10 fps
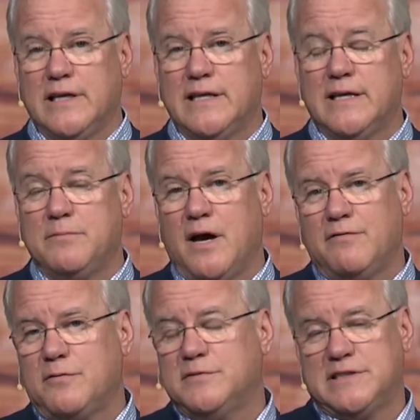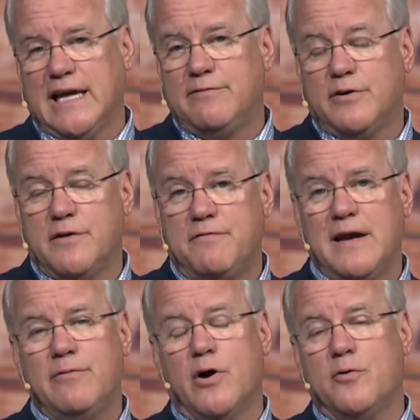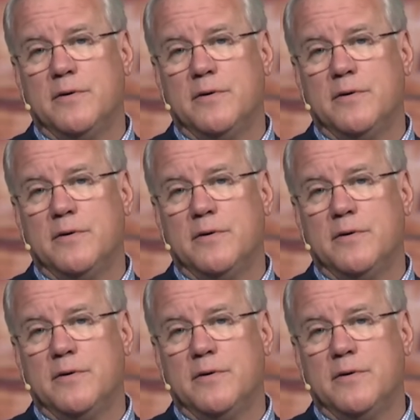lead them not from slavery to Pharaoh,